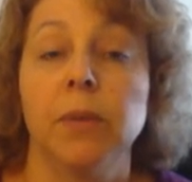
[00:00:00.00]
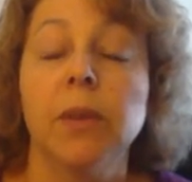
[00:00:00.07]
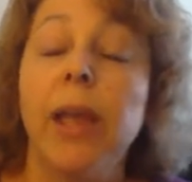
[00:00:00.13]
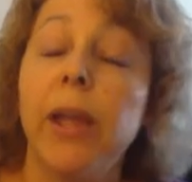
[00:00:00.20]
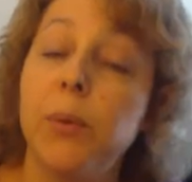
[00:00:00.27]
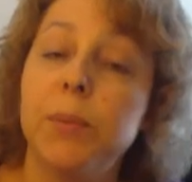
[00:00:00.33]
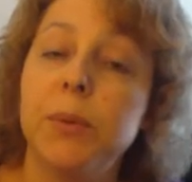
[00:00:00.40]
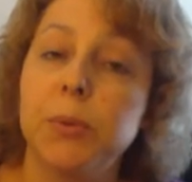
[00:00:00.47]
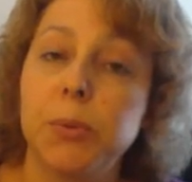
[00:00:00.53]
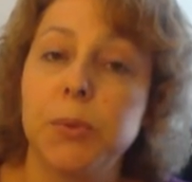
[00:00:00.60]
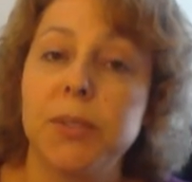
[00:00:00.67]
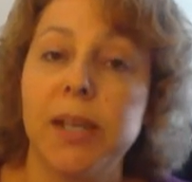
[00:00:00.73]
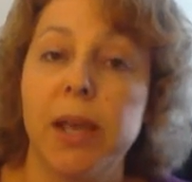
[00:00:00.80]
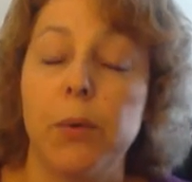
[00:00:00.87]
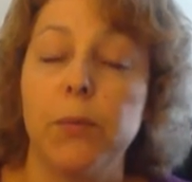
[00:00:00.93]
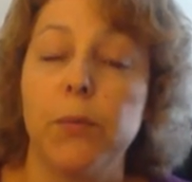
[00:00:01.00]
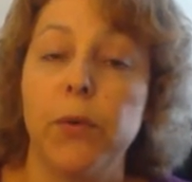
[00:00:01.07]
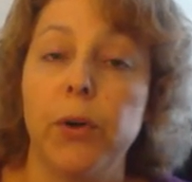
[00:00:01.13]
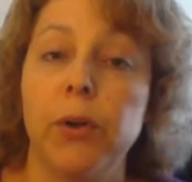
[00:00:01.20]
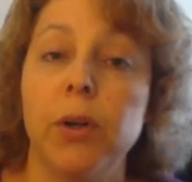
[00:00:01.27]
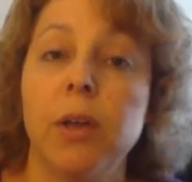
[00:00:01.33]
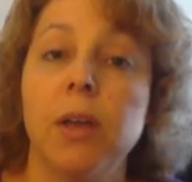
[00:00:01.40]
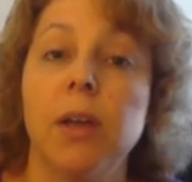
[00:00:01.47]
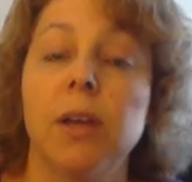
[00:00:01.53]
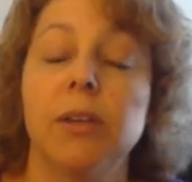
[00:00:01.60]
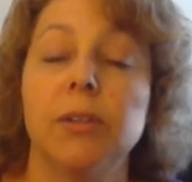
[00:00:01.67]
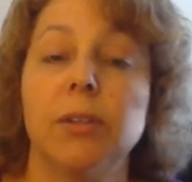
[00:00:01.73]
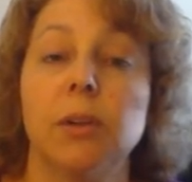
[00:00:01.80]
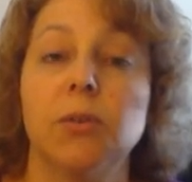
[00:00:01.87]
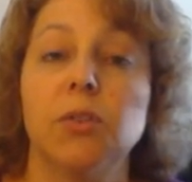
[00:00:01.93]
I hope this was helpful.
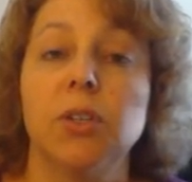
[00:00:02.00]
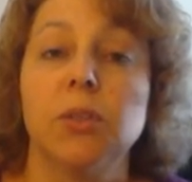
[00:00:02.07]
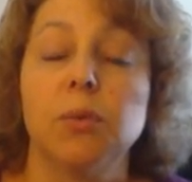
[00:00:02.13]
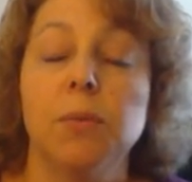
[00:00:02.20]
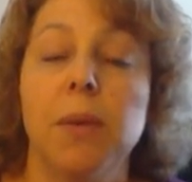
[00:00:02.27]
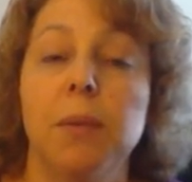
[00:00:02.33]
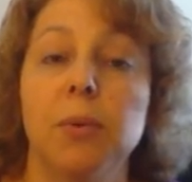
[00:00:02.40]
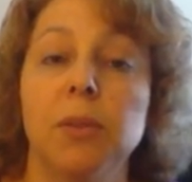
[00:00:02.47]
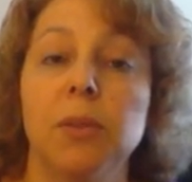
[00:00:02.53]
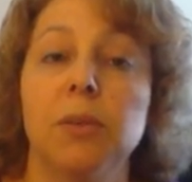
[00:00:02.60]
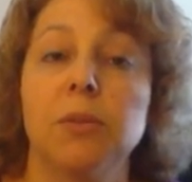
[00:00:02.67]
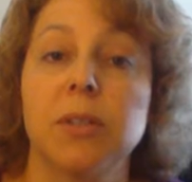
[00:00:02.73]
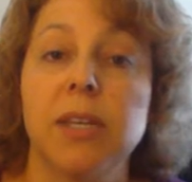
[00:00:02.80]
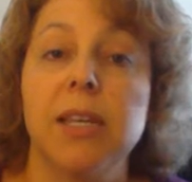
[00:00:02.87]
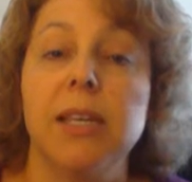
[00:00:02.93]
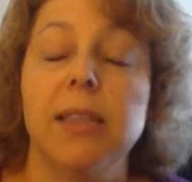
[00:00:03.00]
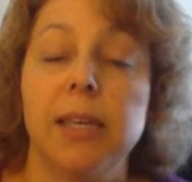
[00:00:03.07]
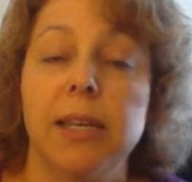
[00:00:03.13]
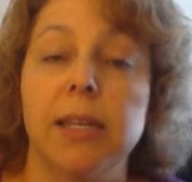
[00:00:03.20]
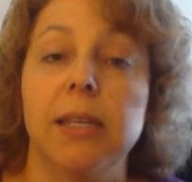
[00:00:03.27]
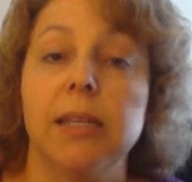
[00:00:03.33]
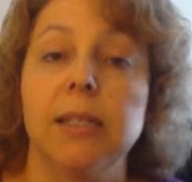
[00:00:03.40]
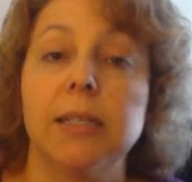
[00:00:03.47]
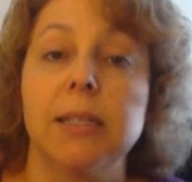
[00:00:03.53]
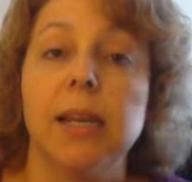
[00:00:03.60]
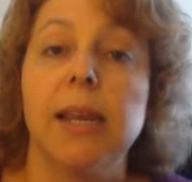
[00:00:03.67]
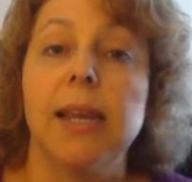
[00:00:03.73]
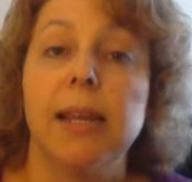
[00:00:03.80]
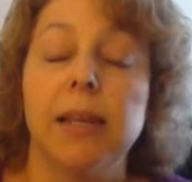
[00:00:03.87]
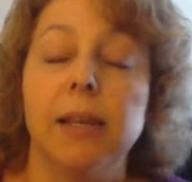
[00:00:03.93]
So just remember those key things,
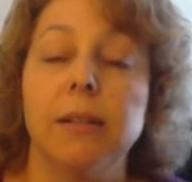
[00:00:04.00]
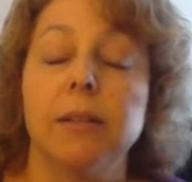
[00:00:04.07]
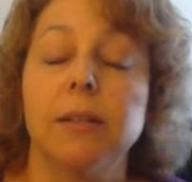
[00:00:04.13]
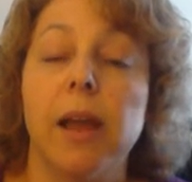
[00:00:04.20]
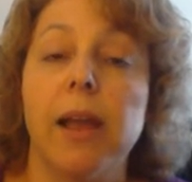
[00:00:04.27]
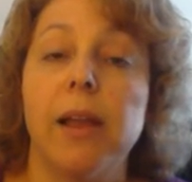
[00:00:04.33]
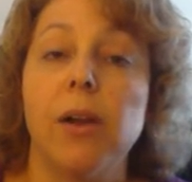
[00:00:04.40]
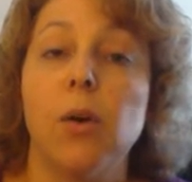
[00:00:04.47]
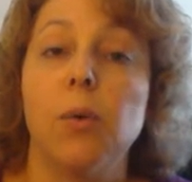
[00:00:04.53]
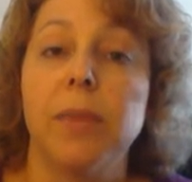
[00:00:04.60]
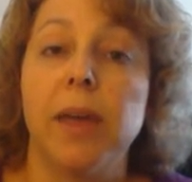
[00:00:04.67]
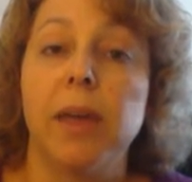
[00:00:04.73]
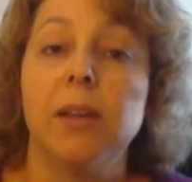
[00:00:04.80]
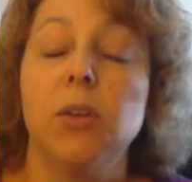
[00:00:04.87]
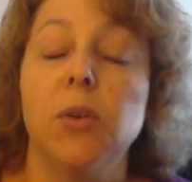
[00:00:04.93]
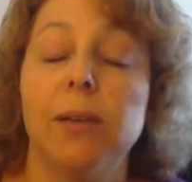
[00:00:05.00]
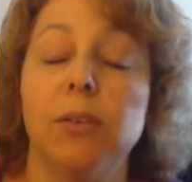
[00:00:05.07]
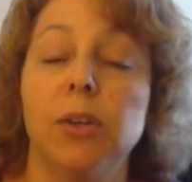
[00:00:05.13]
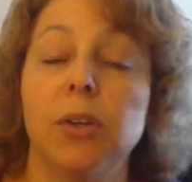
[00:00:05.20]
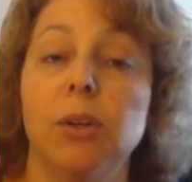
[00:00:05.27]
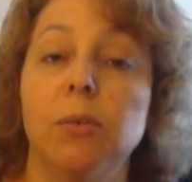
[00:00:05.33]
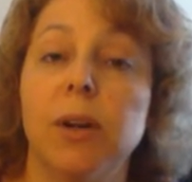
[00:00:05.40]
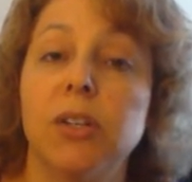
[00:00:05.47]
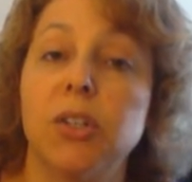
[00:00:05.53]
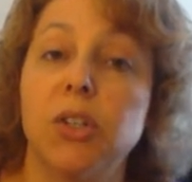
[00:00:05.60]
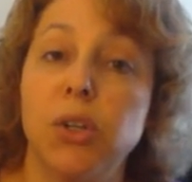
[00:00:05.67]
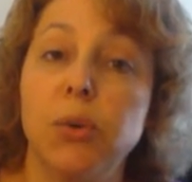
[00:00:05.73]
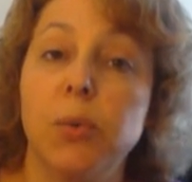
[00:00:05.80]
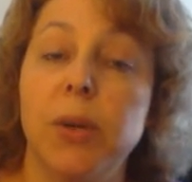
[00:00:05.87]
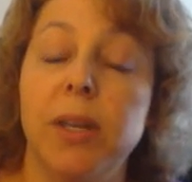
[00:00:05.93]
and I hope that you have a good rest
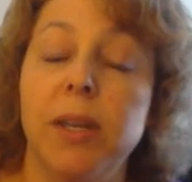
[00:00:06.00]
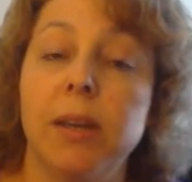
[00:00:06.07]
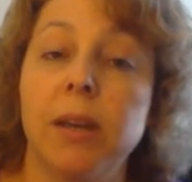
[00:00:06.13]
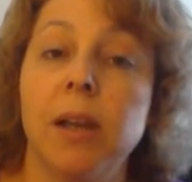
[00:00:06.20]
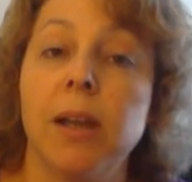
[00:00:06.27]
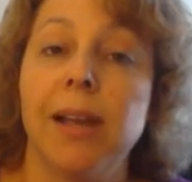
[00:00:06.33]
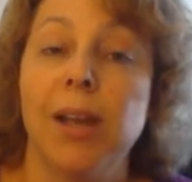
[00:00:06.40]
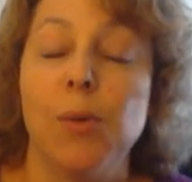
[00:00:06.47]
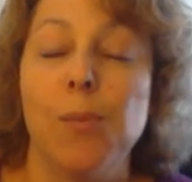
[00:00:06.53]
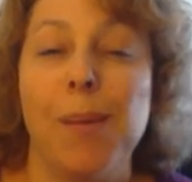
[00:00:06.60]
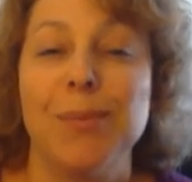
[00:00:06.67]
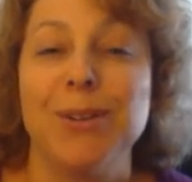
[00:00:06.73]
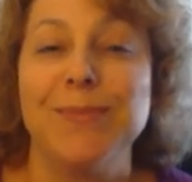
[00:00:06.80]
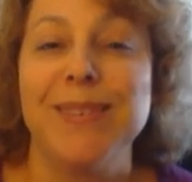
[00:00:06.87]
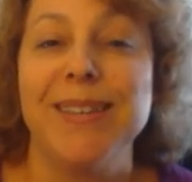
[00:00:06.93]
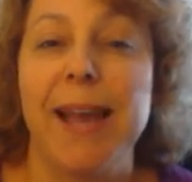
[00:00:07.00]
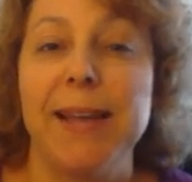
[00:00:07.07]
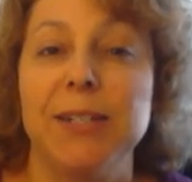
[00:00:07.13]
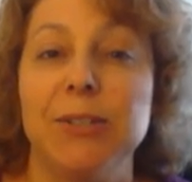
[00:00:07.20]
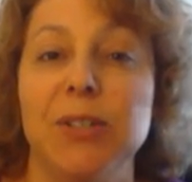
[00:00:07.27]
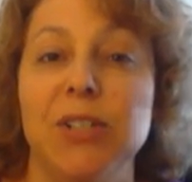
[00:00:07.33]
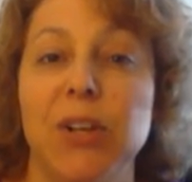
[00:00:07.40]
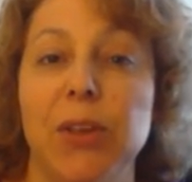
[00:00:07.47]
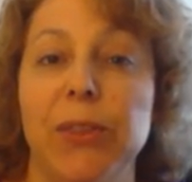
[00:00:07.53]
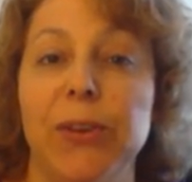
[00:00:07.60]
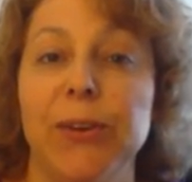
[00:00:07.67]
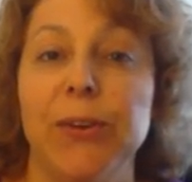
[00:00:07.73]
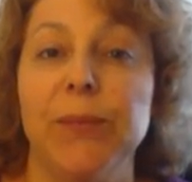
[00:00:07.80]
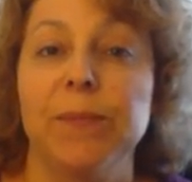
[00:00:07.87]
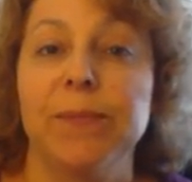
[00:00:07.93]
of your week. Remember to be kind to each
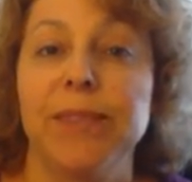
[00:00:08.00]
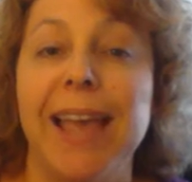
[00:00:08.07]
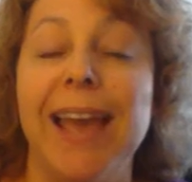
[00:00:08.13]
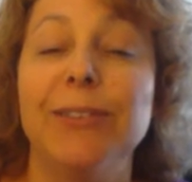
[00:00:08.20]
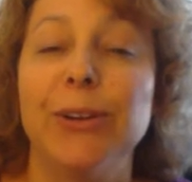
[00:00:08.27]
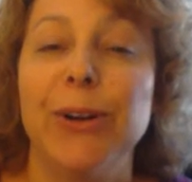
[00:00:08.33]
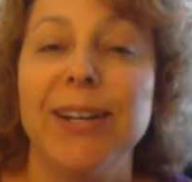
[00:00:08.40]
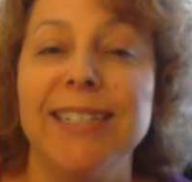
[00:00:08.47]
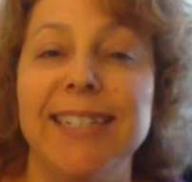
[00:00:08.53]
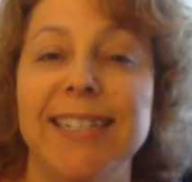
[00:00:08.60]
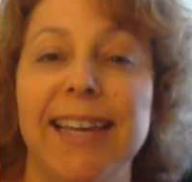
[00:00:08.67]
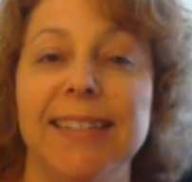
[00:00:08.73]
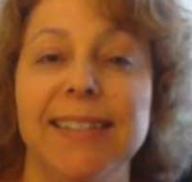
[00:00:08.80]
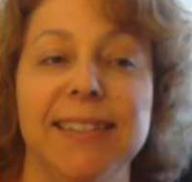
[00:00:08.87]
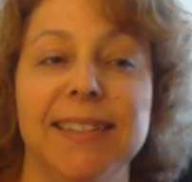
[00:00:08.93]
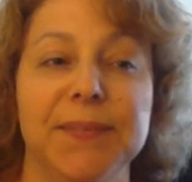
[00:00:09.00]
other. Have a great day.